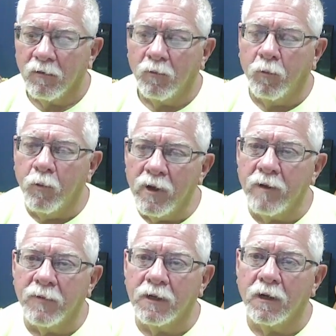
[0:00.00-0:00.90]

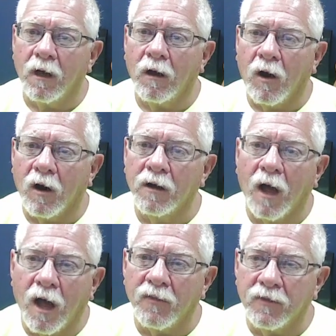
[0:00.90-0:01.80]
Women are
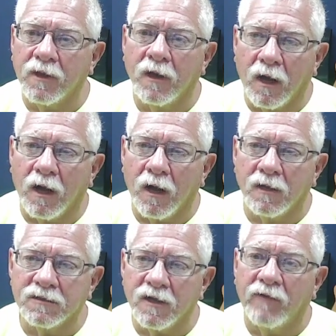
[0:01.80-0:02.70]
not the
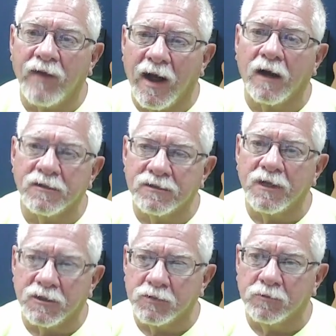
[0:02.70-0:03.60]
cause of our
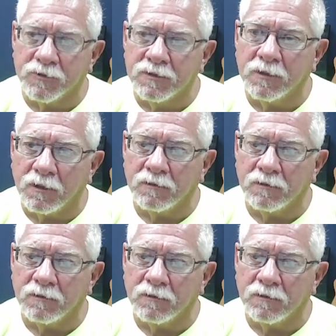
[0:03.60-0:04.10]
sexual sin.